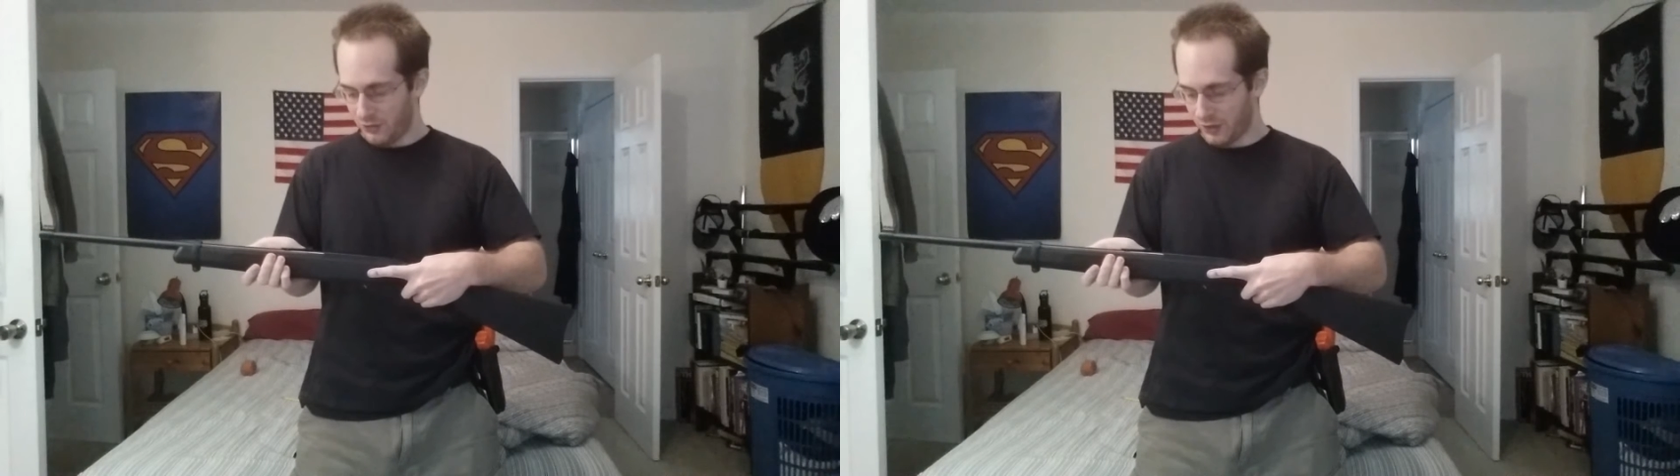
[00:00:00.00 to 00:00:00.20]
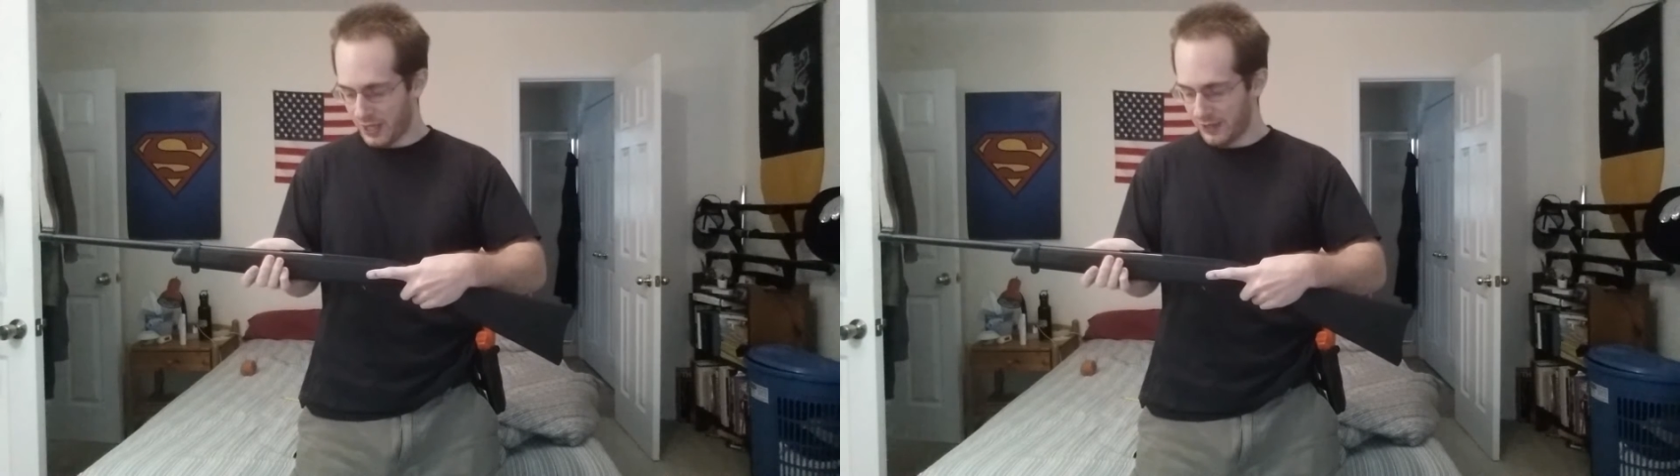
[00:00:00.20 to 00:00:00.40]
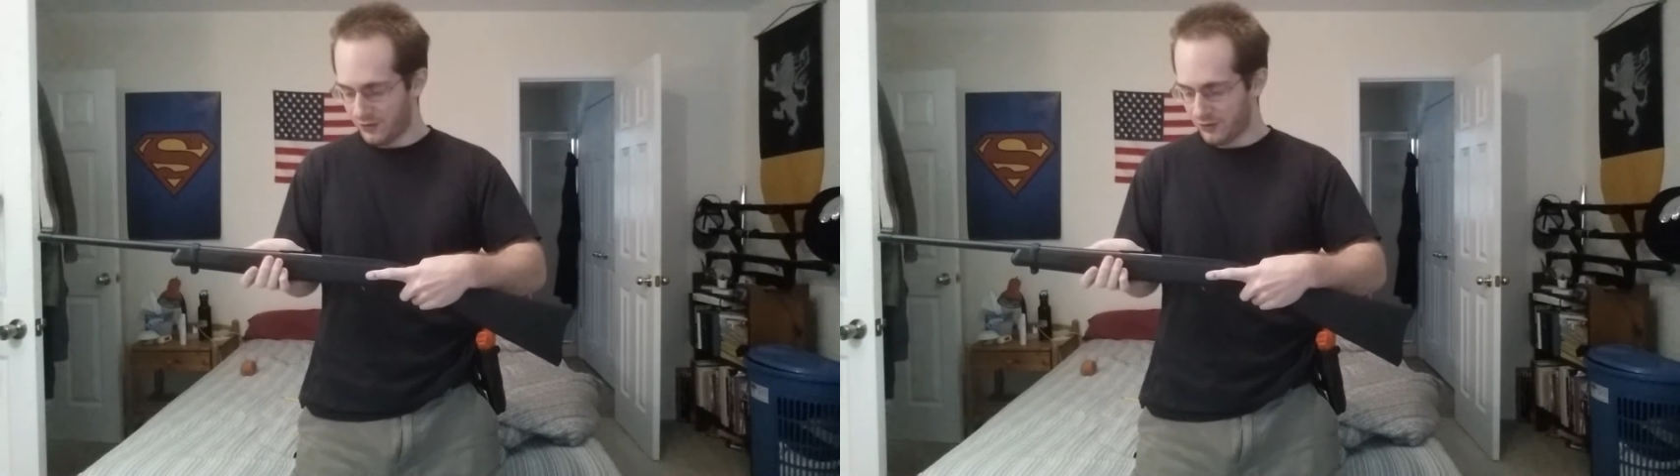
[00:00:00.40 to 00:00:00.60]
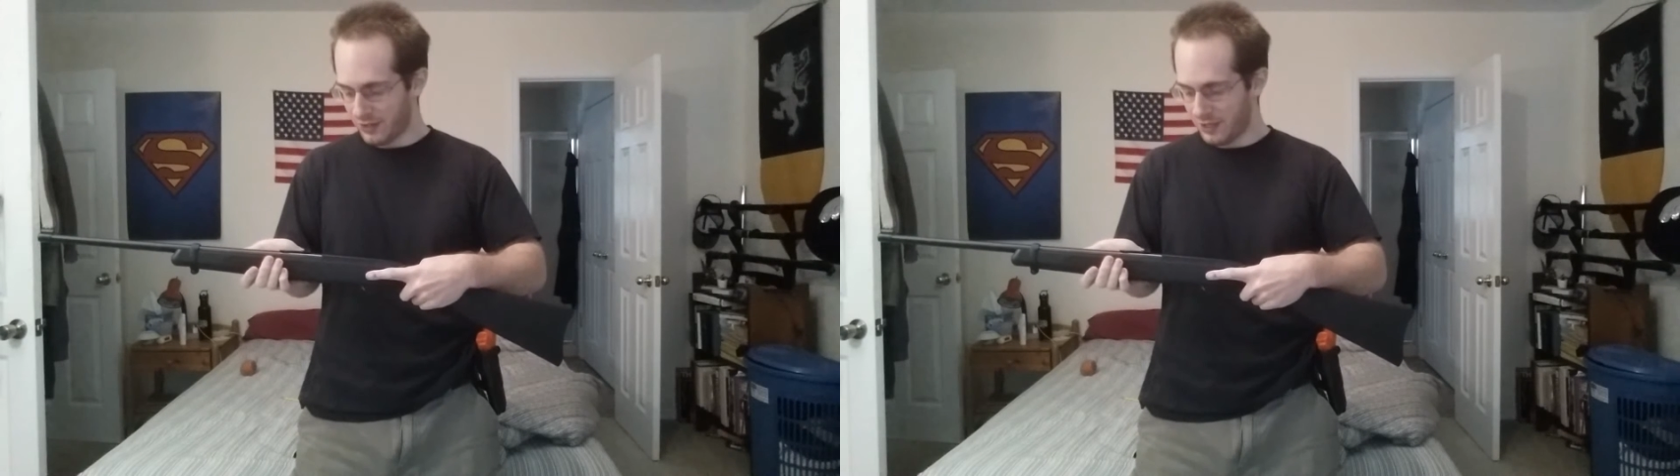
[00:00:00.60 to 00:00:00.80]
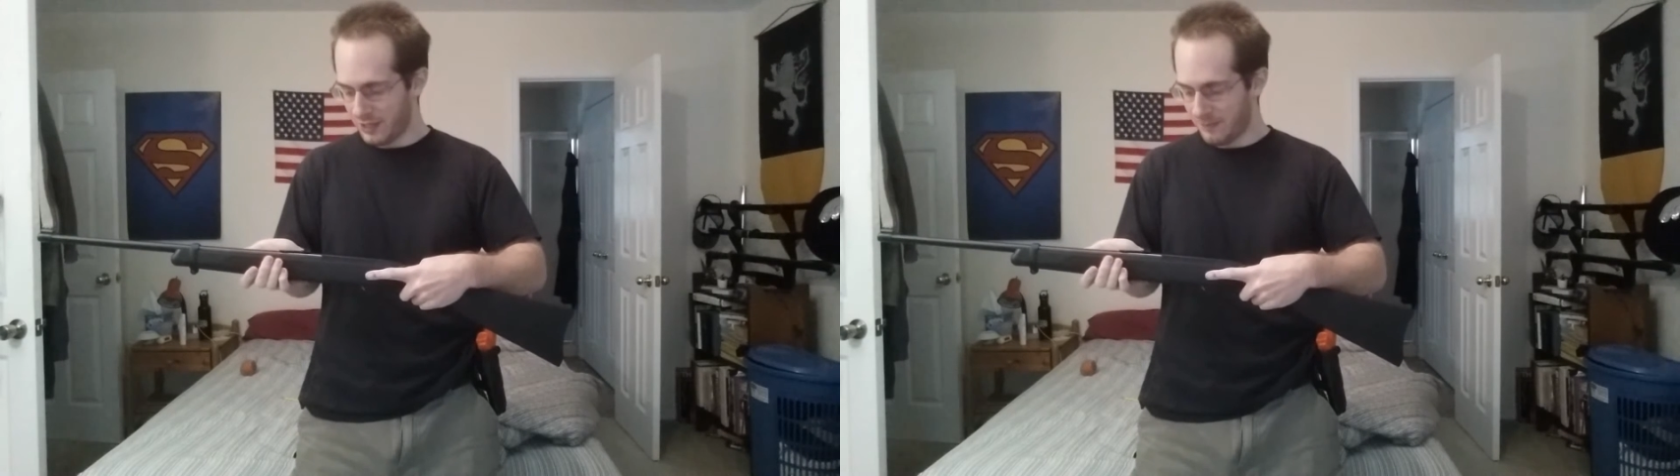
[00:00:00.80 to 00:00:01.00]
So guys,
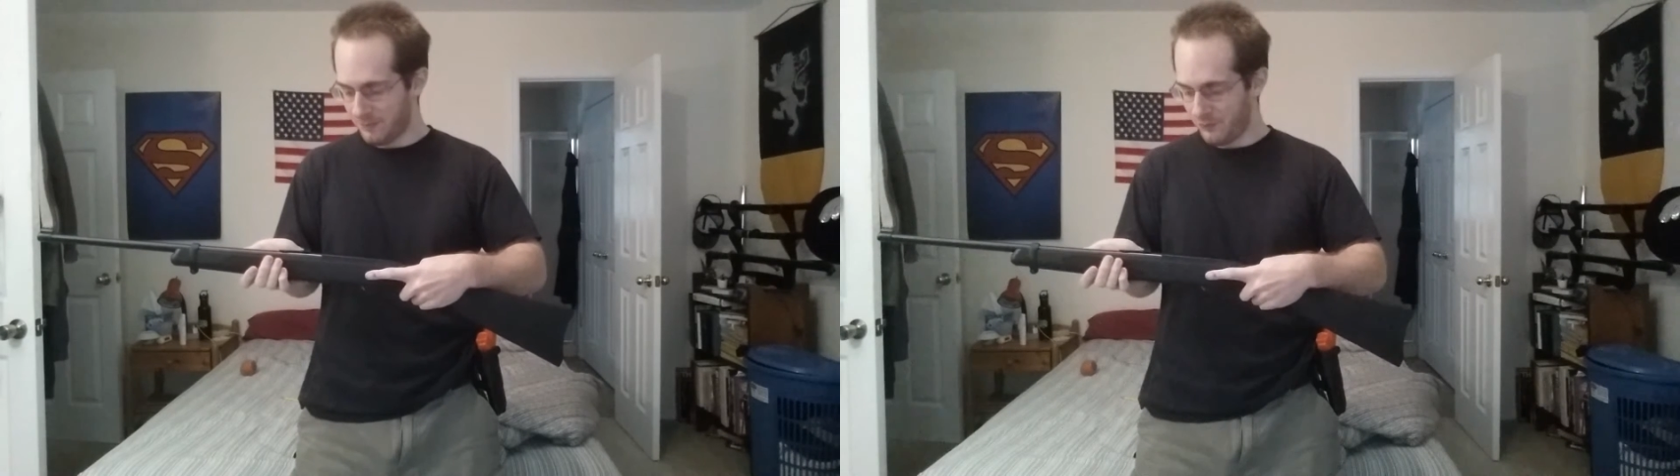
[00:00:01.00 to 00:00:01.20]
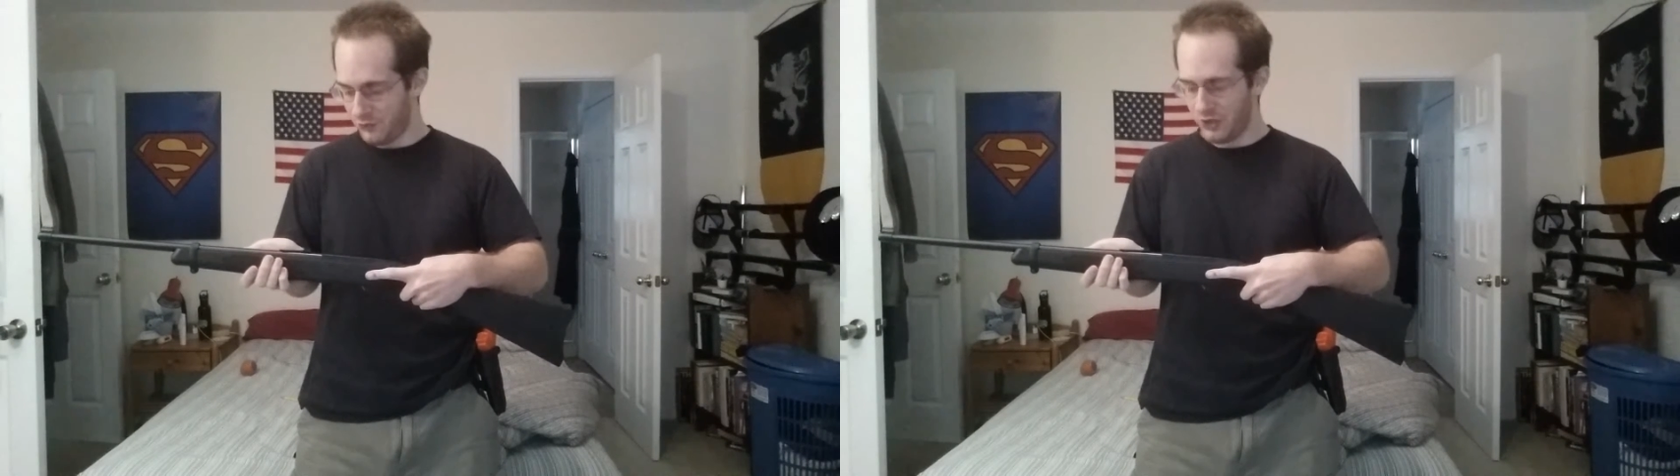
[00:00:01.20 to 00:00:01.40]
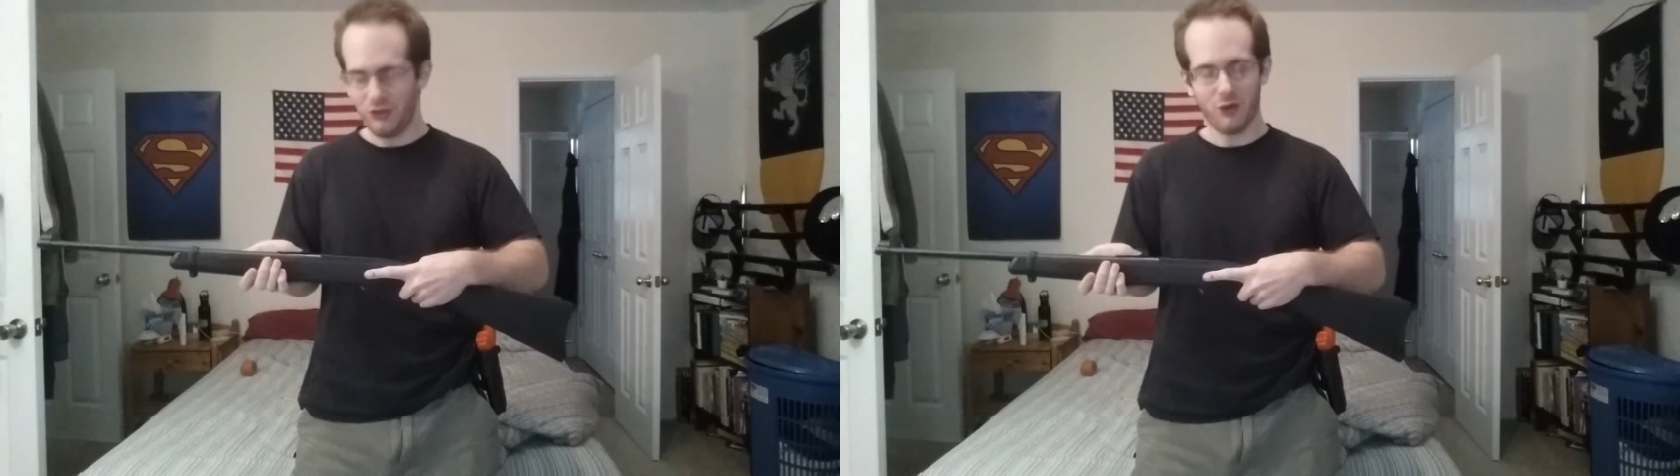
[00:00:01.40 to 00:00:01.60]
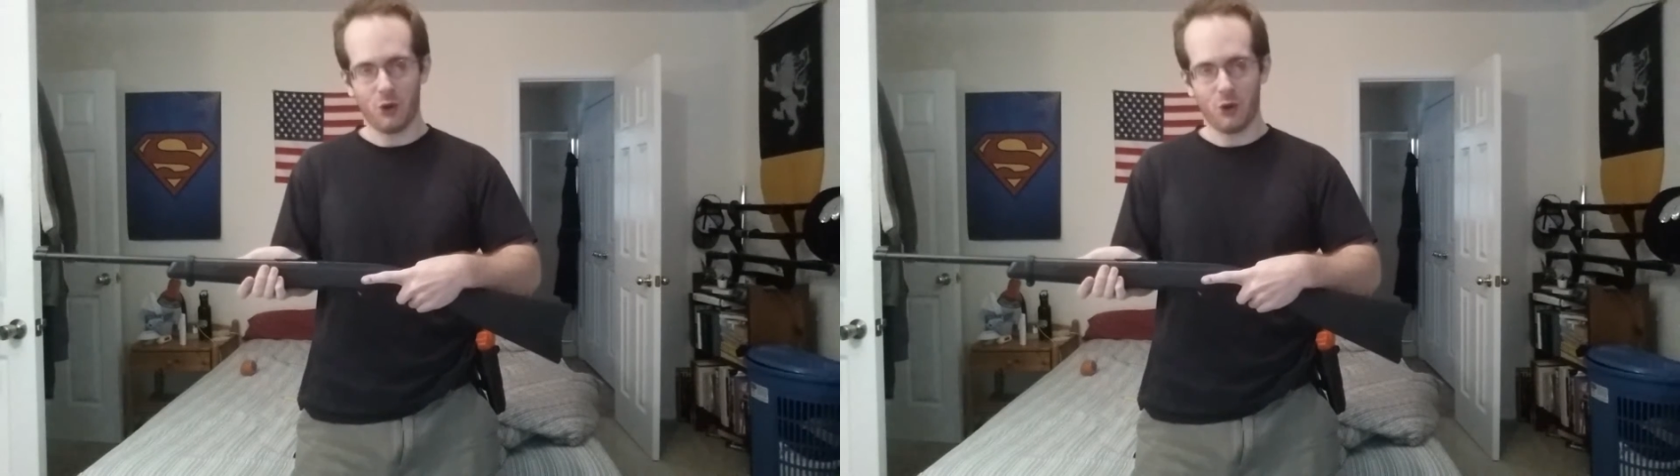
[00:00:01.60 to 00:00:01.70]
just as a